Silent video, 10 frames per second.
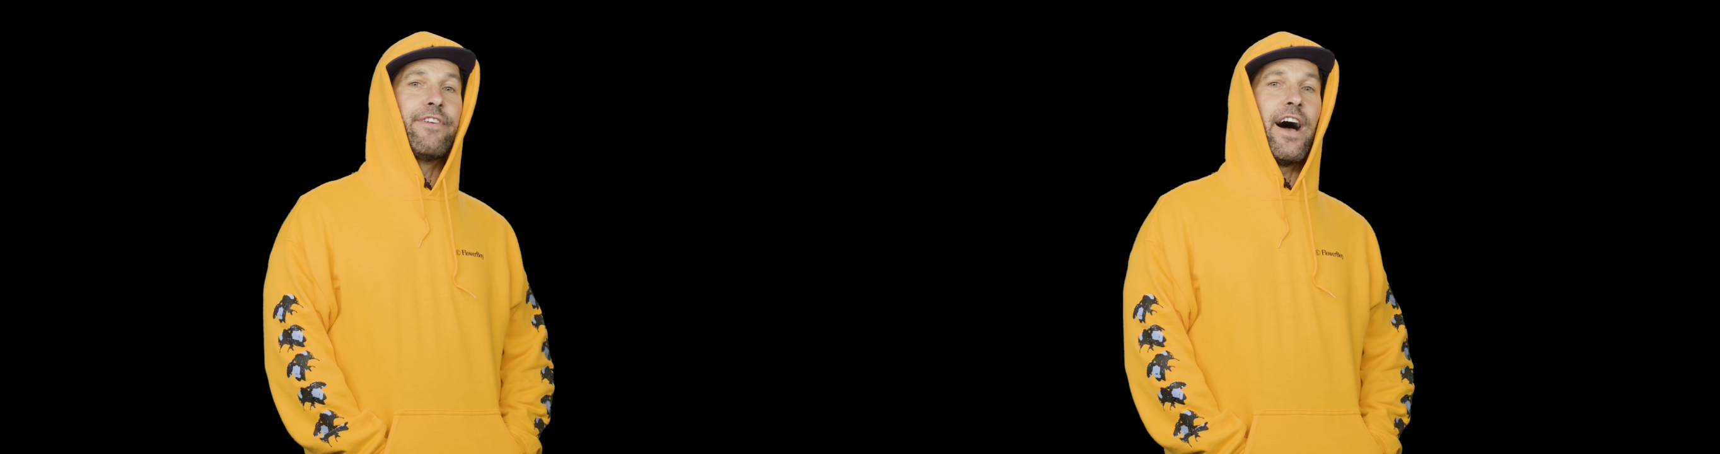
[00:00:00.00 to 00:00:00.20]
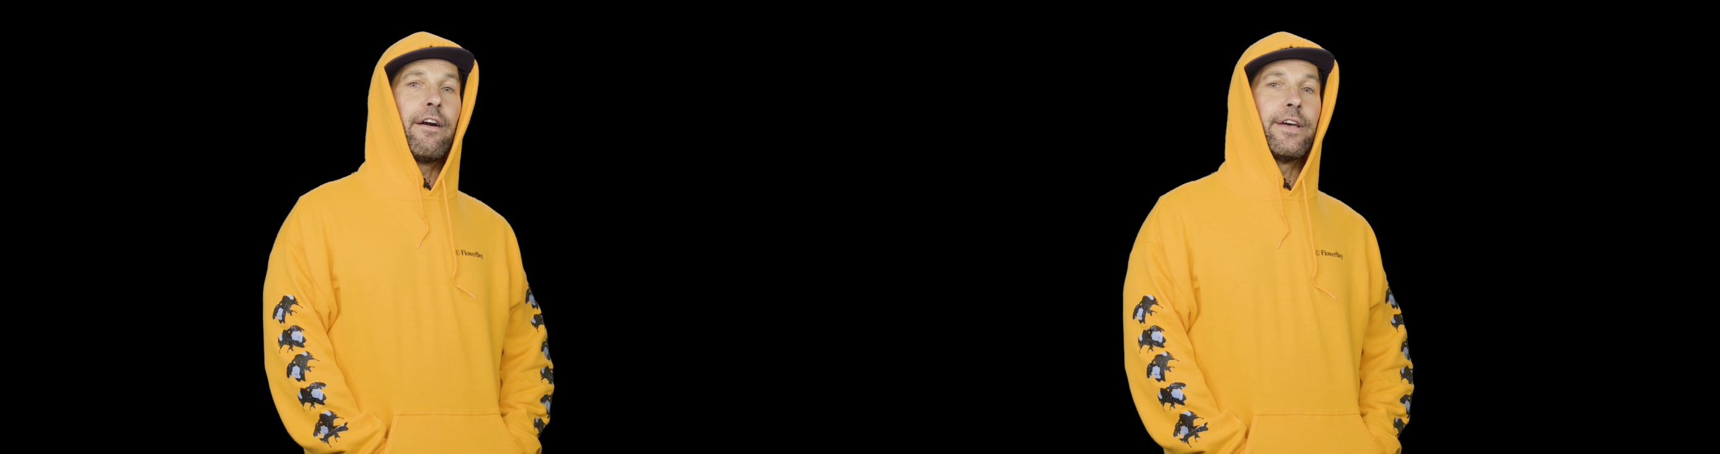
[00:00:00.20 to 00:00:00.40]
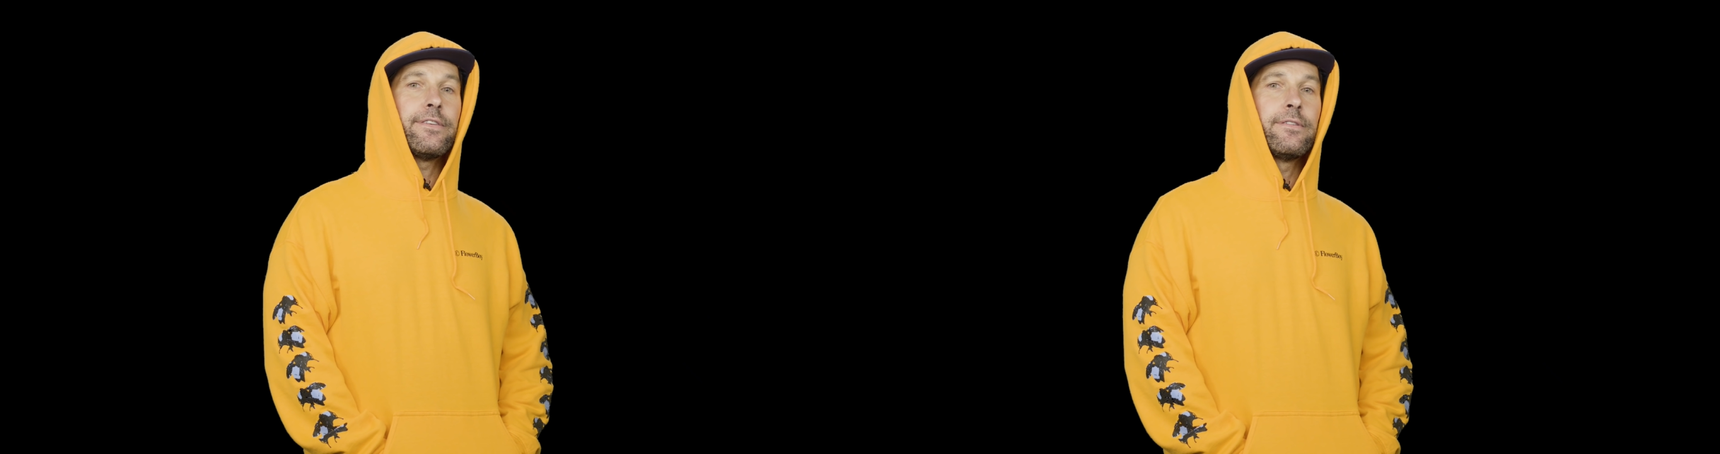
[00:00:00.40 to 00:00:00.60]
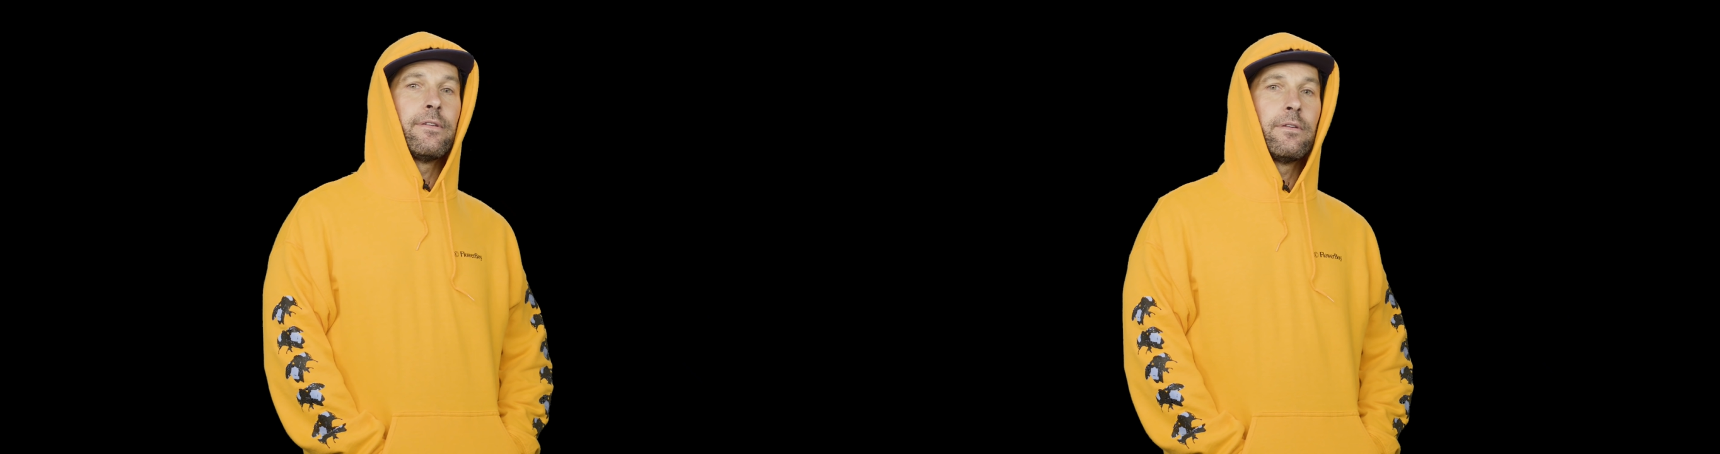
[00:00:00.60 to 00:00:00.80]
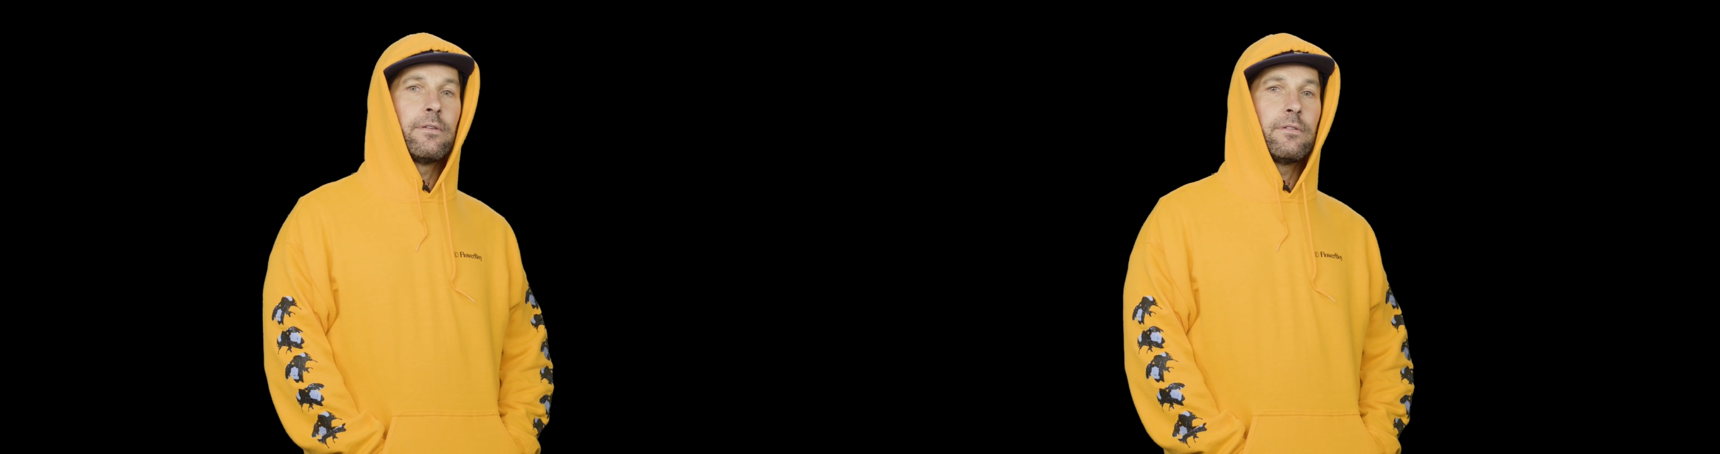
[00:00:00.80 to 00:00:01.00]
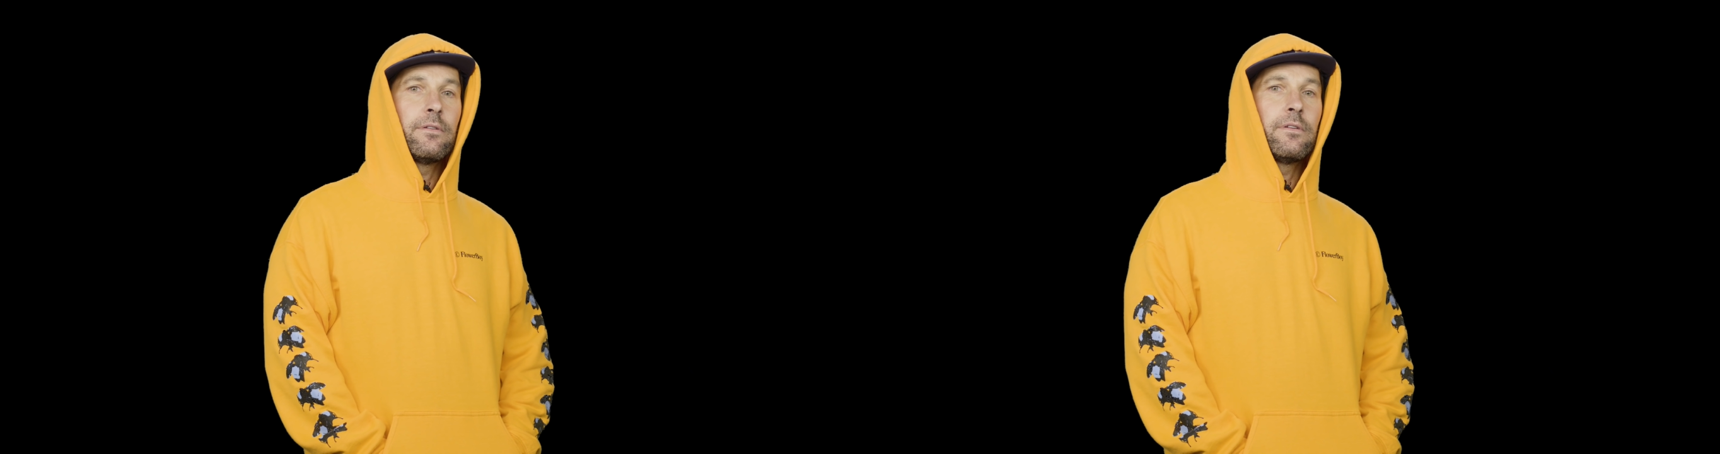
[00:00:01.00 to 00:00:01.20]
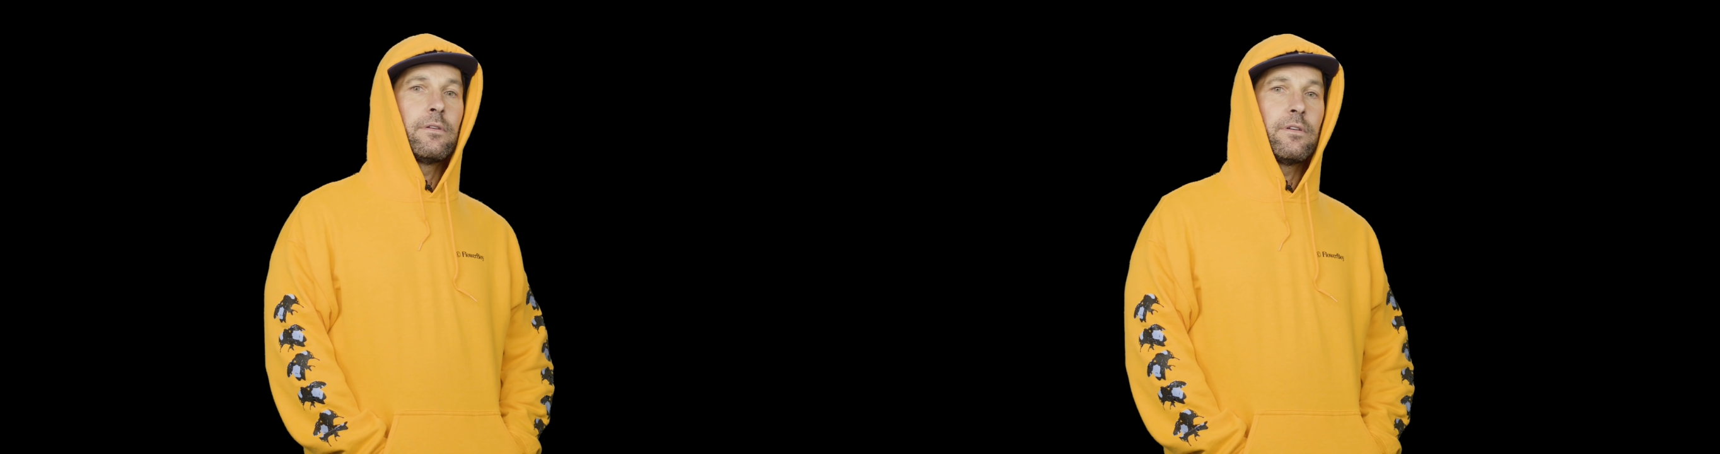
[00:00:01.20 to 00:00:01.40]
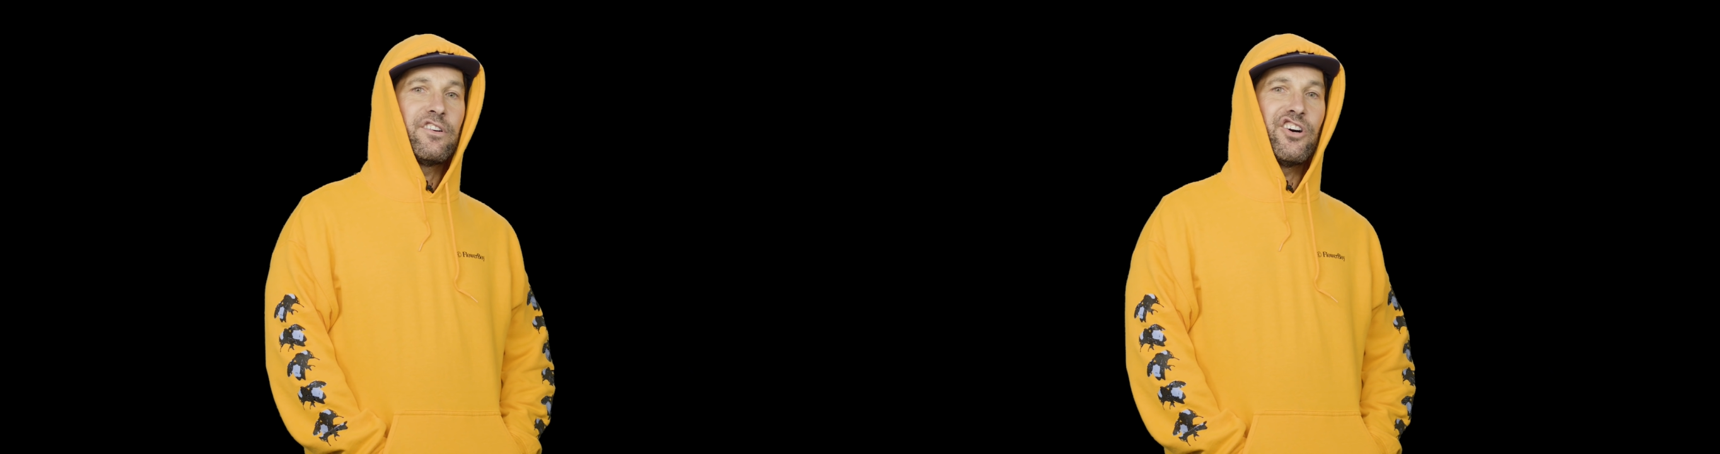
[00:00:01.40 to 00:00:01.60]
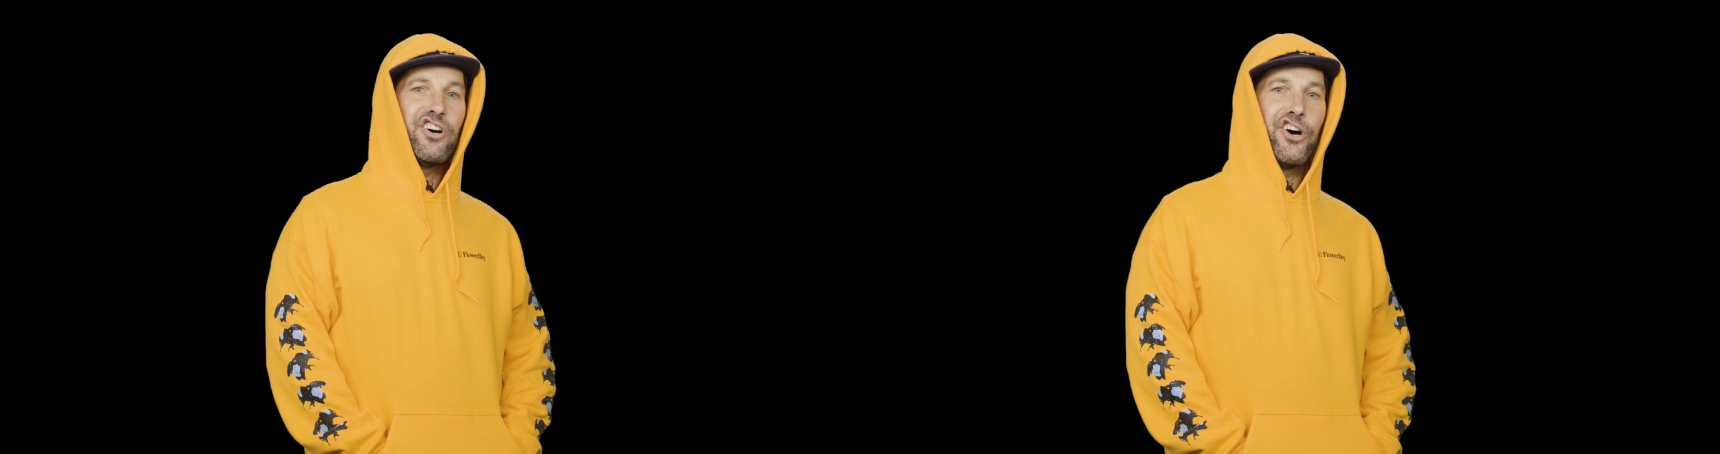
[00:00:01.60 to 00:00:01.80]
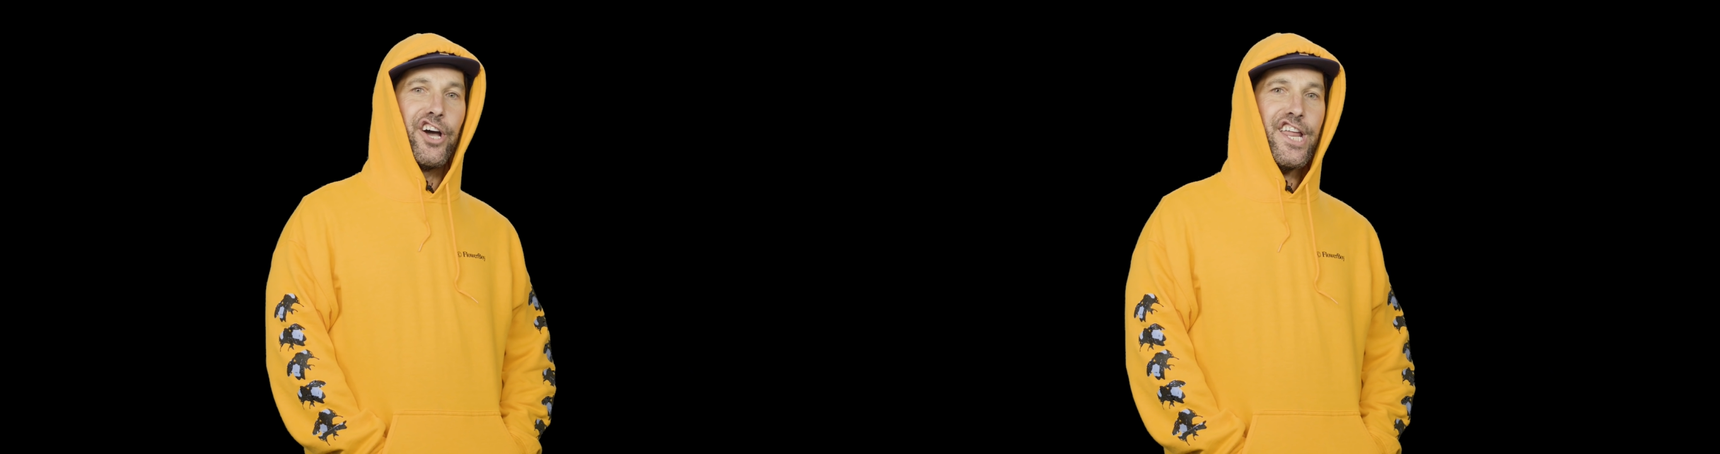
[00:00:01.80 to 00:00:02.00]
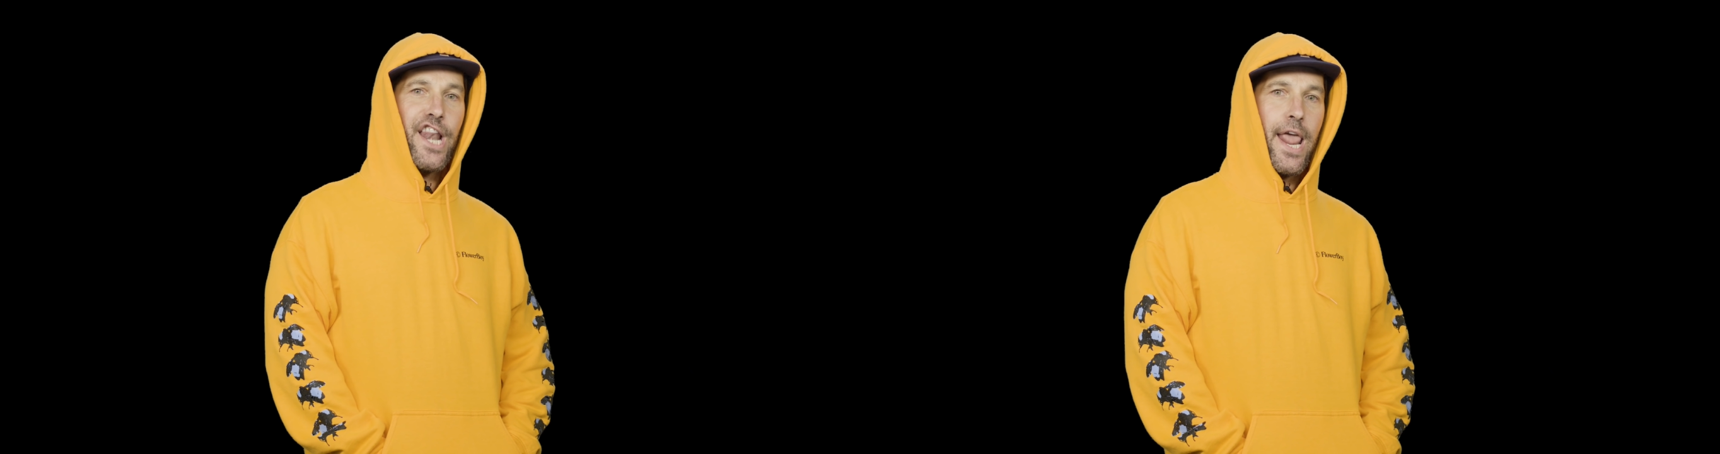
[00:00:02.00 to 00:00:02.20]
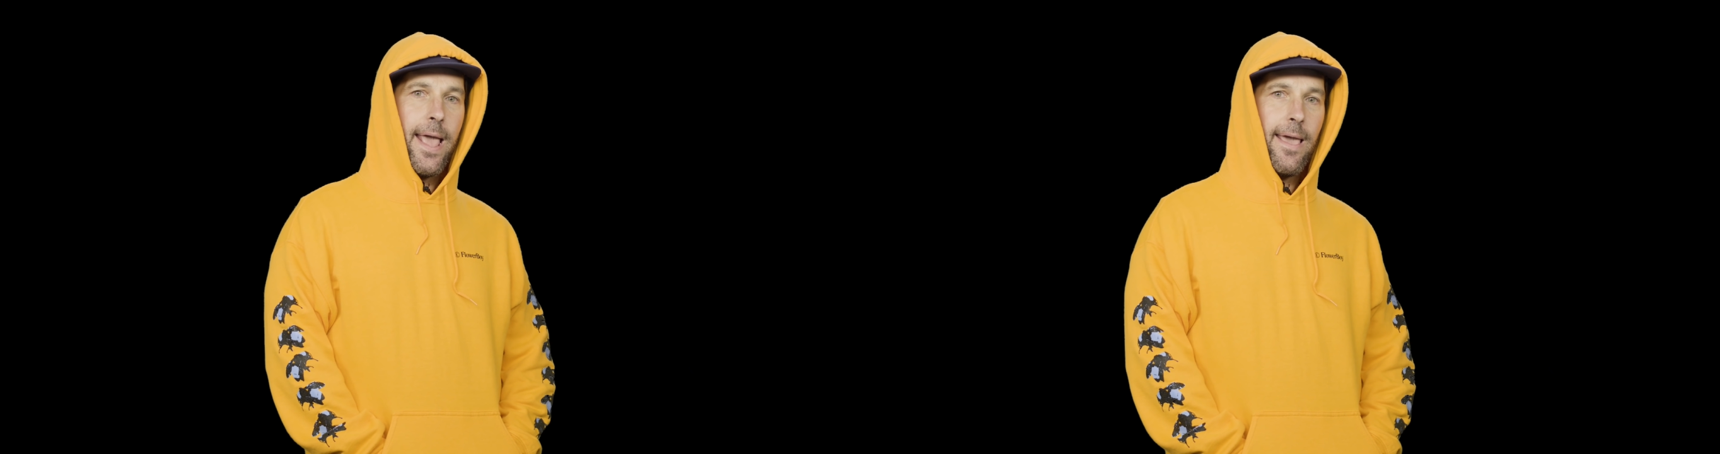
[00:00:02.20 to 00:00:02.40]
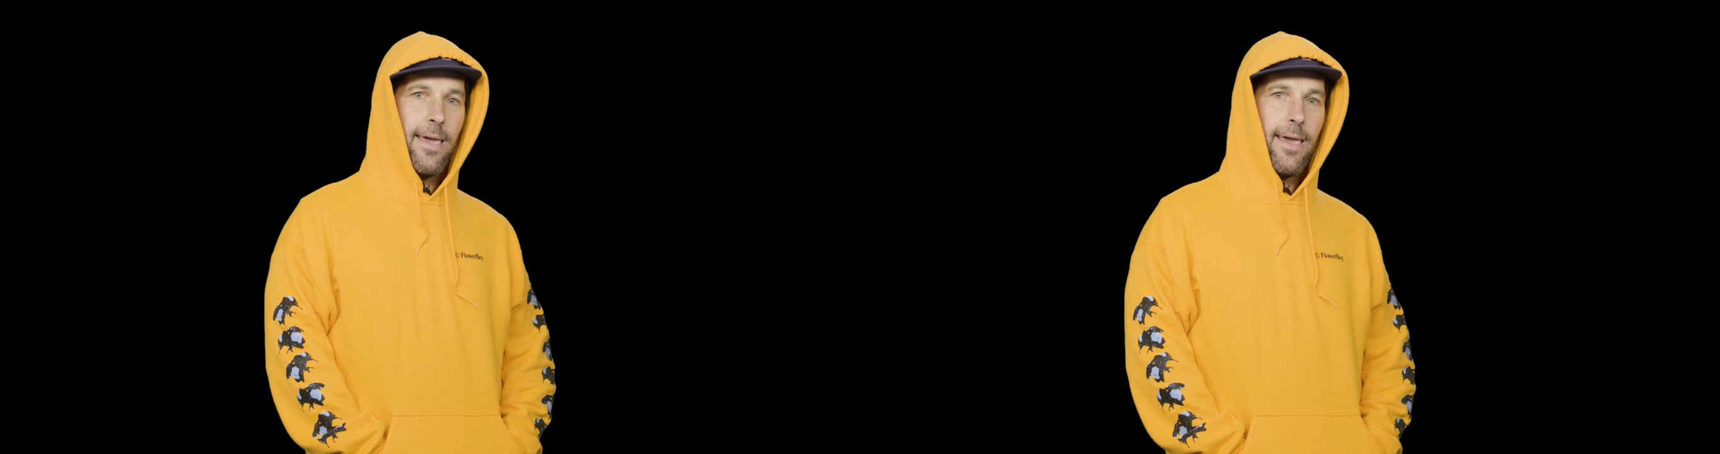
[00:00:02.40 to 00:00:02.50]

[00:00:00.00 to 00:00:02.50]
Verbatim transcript: virus. Oi.